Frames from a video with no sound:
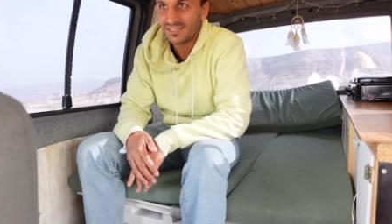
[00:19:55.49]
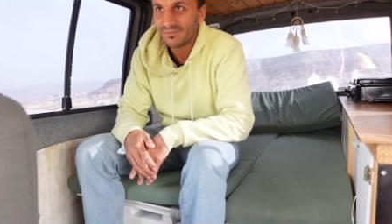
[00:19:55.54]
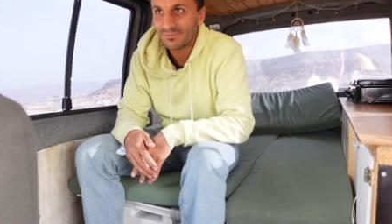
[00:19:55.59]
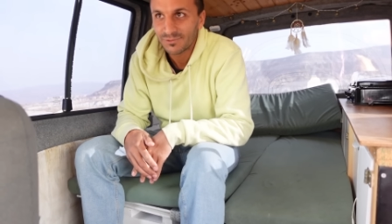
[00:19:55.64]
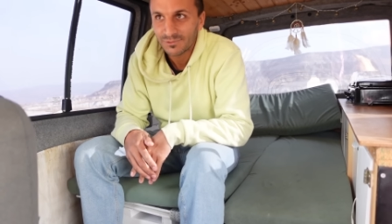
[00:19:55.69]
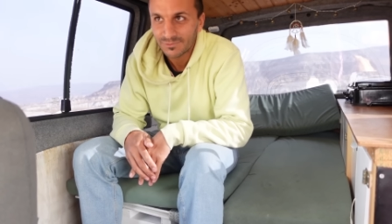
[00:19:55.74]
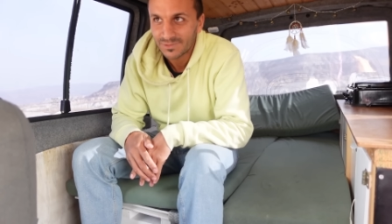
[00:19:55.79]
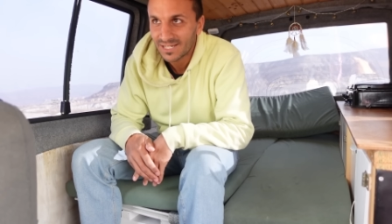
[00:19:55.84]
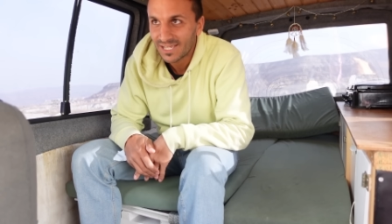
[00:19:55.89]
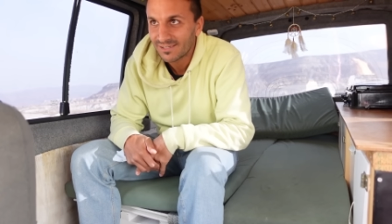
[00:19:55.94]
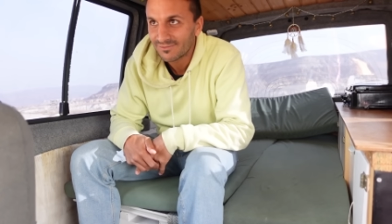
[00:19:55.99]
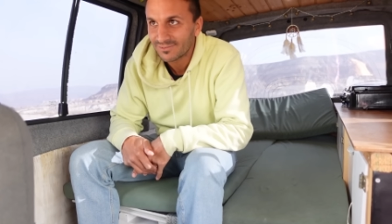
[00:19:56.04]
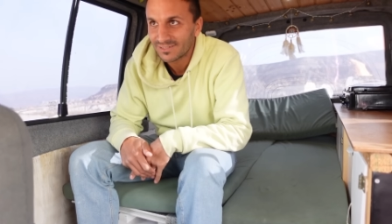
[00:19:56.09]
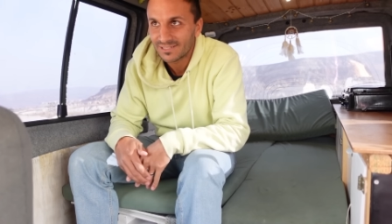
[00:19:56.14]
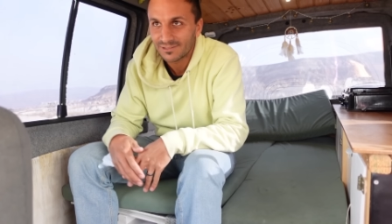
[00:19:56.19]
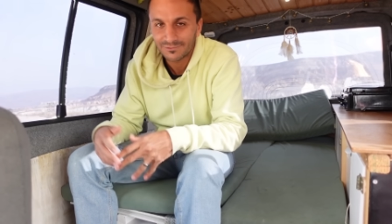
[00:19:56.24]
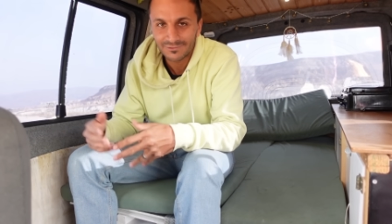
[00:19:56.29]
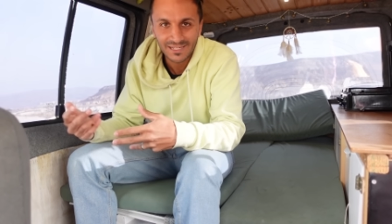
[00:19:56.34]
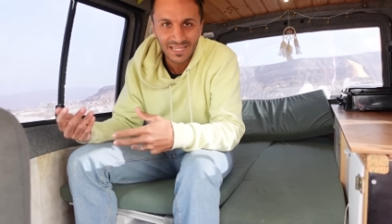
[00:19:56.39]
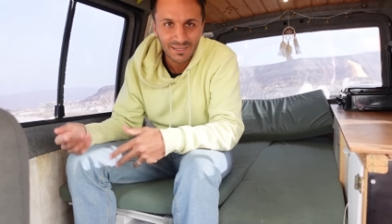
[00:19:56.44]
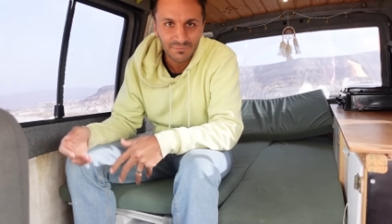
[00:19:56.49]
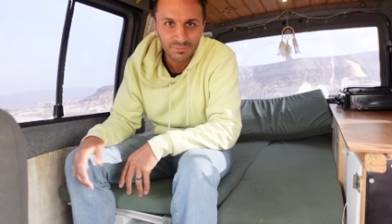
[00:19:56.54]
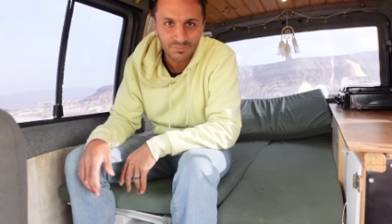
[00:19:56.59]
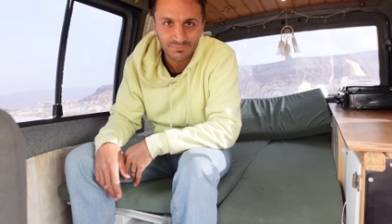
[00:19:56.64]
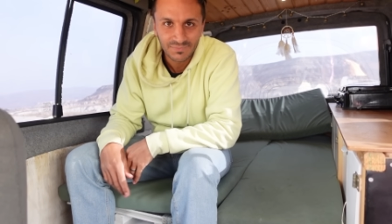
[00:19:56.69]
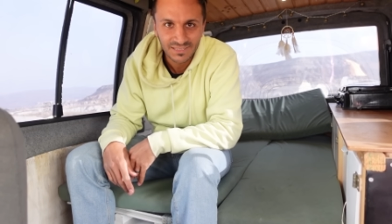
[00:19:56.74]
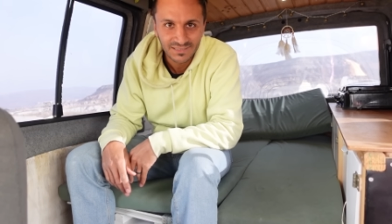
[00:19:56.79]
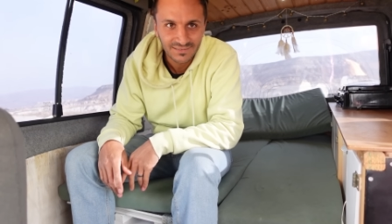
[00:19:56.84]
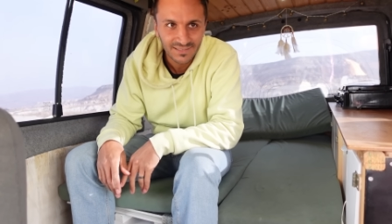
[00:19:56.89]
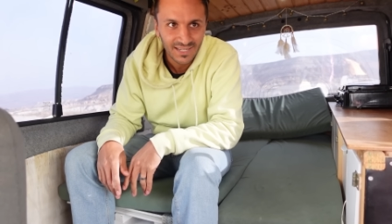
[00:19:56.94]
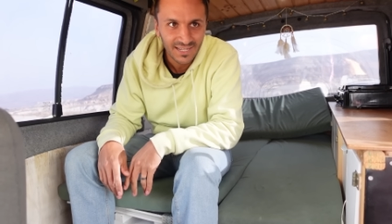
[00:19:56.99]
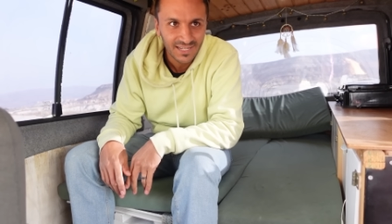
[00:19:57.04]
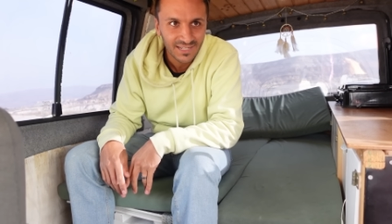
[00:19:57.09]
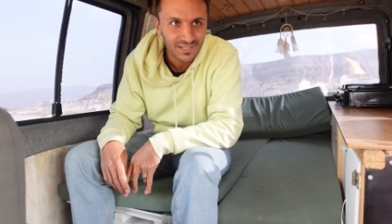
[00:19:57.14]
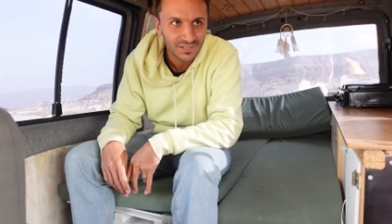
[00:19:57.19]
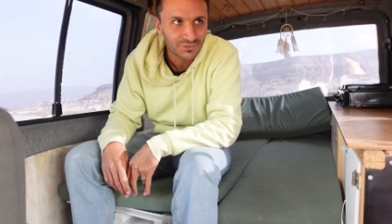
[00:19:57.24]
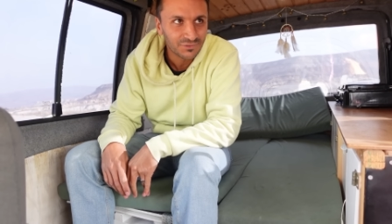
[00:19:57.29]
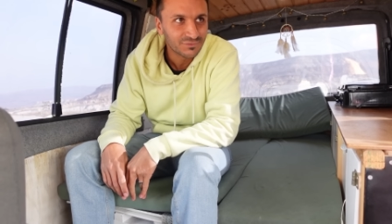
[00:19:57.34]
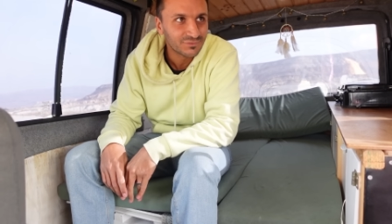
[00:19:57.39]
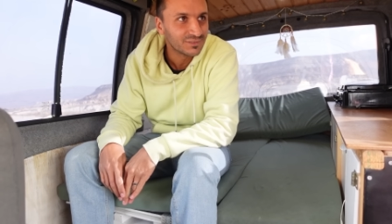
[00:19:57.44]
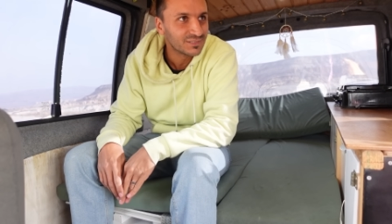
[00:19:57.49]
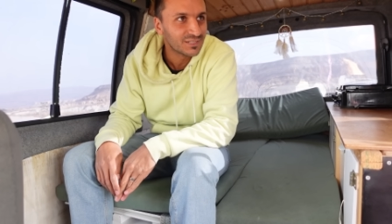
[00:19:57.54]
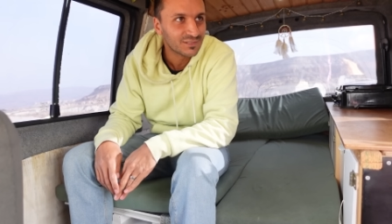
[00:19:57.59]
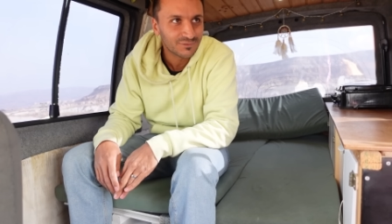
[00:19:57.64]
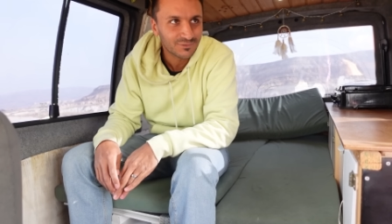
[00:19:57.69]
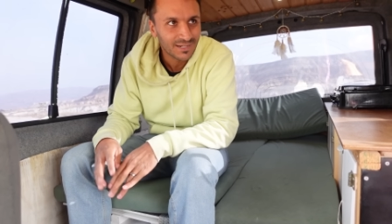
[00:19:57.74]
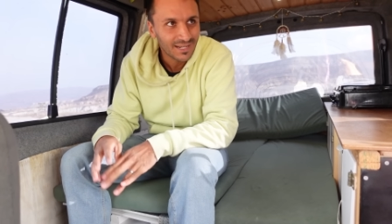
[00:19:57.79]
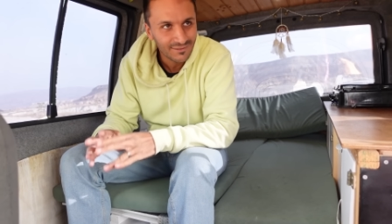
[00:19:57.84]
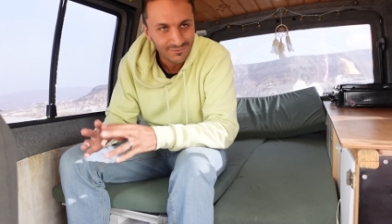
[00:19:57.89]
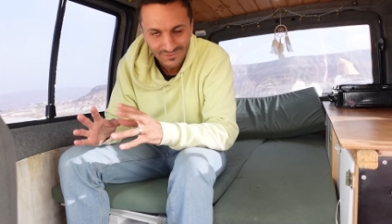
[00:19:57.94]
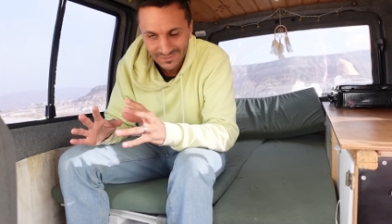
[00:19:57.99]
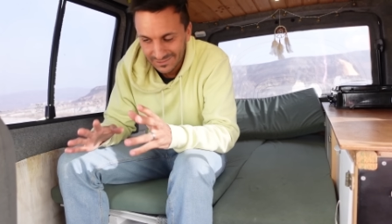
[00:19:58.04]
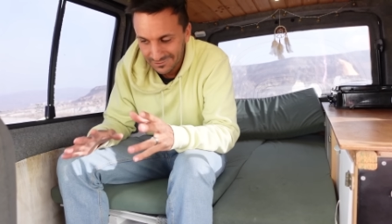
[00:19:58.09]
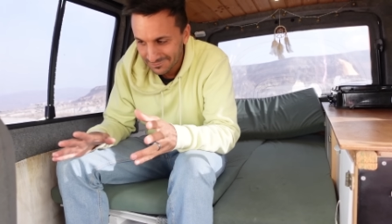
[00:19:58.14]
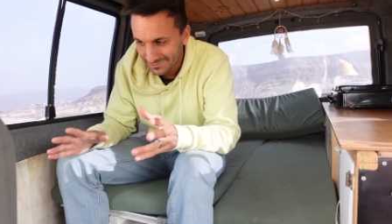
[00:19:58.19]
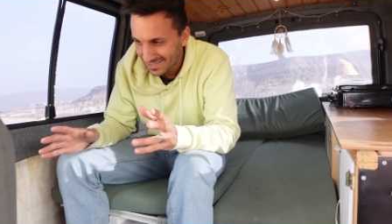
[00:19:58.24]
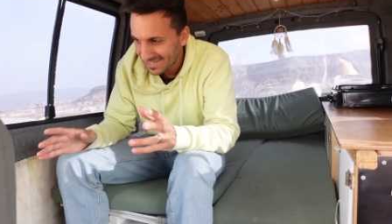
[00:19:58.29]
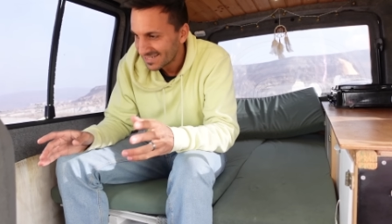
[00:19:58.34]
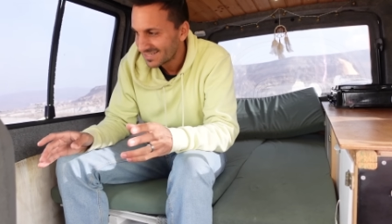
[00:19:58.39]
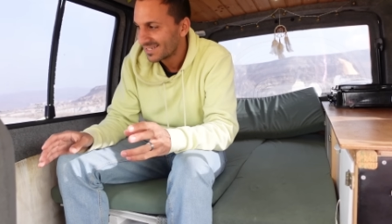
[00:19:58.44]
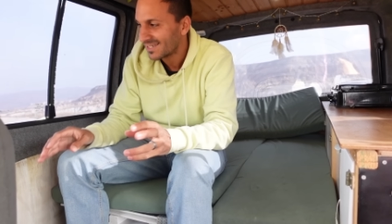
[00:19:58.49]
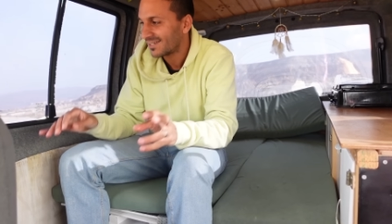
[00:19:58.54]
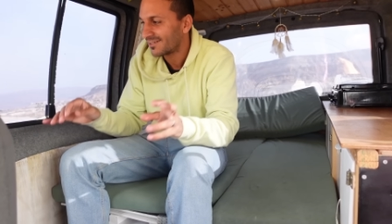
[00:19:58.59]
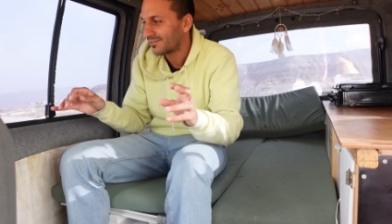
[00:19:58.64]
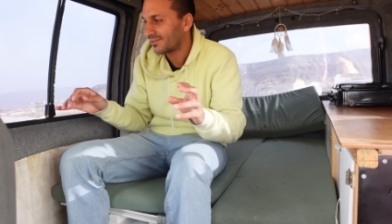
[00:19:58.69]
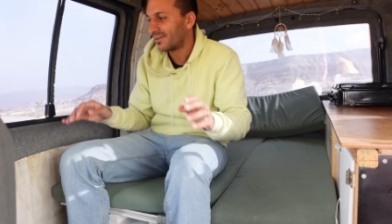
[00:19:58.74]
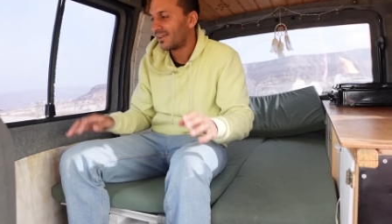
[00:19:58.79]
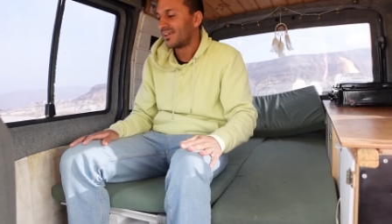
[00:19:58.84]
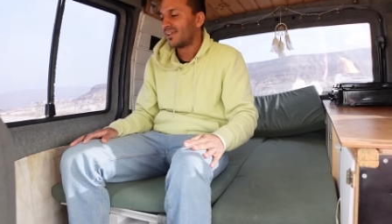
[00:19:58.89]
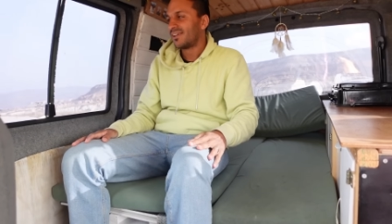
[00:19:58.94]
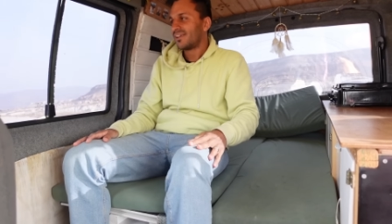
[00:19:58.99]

if we want to have a little nap midday, or if we just want to have a little lay down,